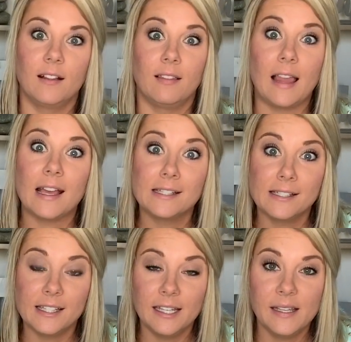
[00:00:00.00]

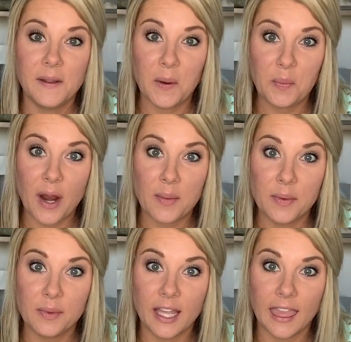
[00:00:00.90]
Lastly, you're
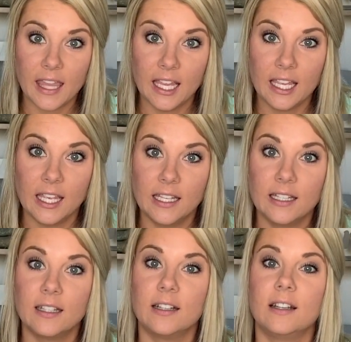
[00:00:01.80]
probably
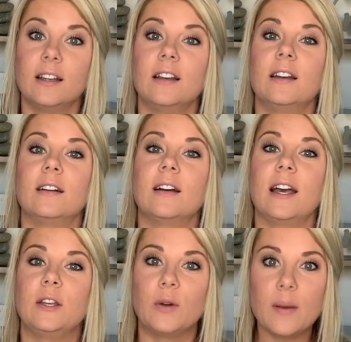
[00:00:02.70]
thinking,
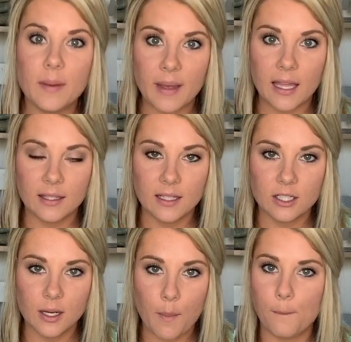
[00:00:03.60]
I know I'm a math
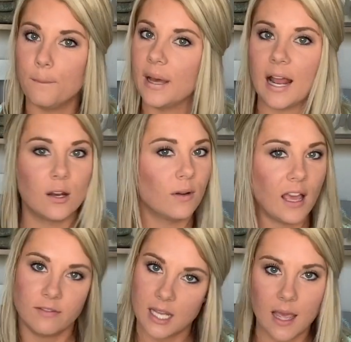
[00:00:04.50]
teacher, but I don't
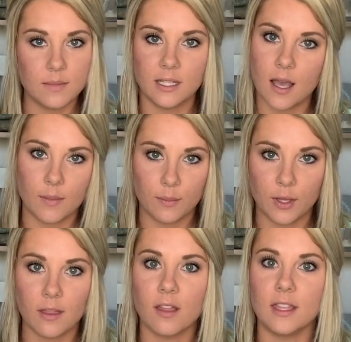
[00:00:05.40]
have time to come up
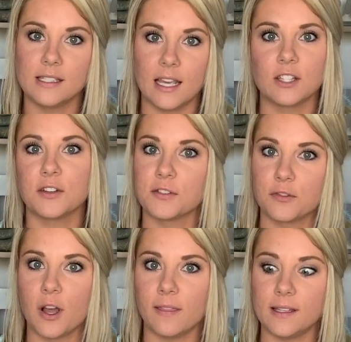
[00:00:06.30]
with all these answers
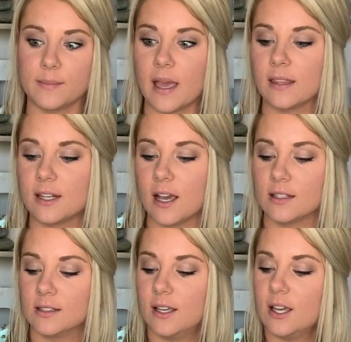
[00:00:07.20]
for all these math
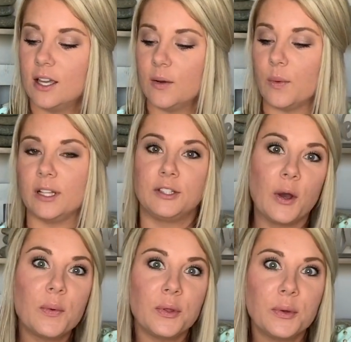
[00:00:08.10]
talks. Well,
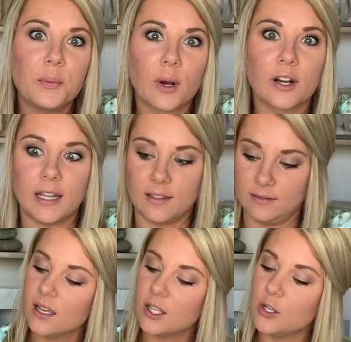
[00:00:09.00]
don't you worry.
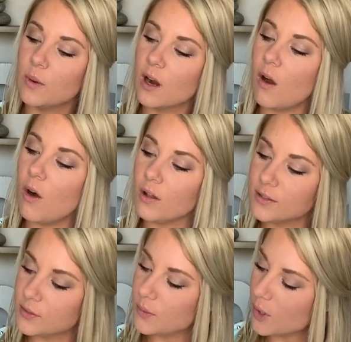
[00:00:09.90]
You are
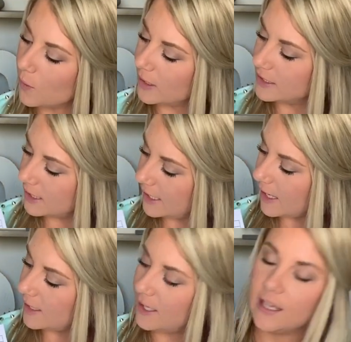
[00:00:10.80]
also going to
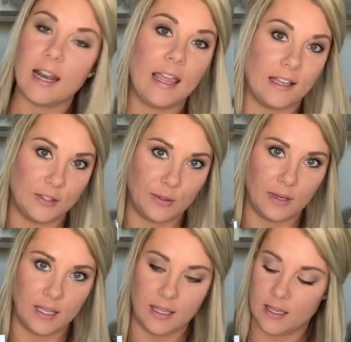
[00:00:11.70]
get an answer
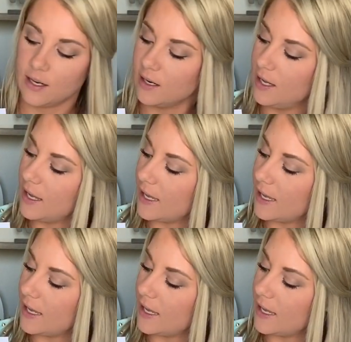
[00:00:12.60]
key here.